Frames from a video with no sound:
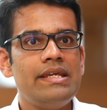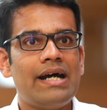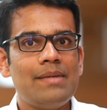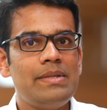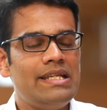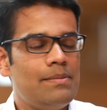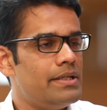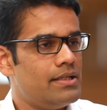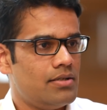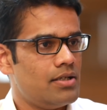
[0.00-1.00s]
The
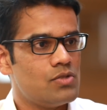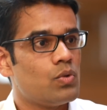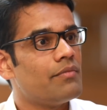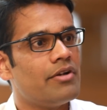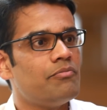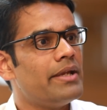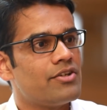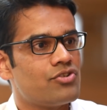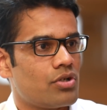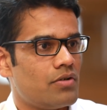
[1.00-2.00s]
IBDP is one way of
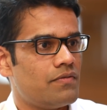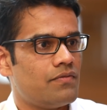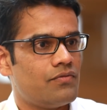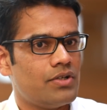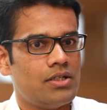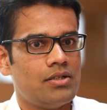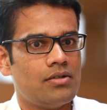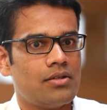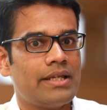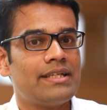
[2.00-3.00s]
making sure of
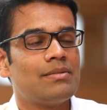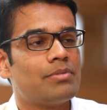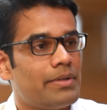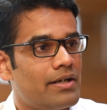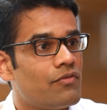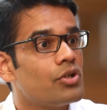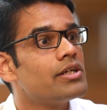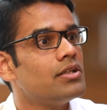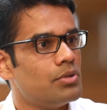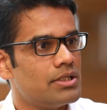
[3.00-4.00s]
that kids are prepared for the
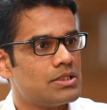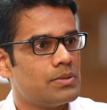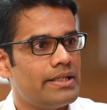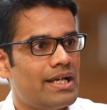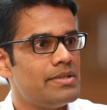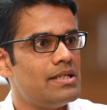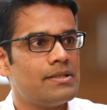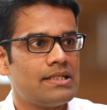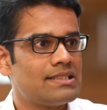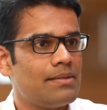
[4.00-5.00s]
real world as well. The IBDP
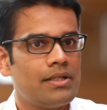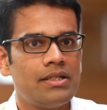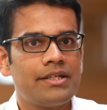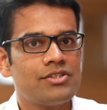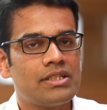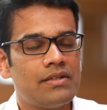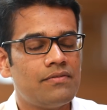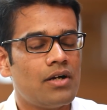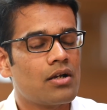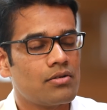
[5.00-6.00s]
is an exam that the kids give,
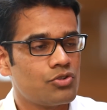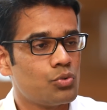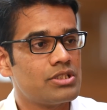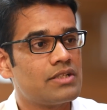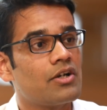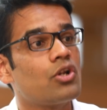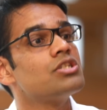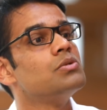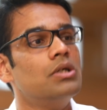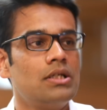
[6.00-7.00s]
students give
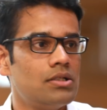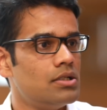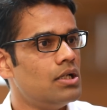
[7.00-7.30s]
across the world.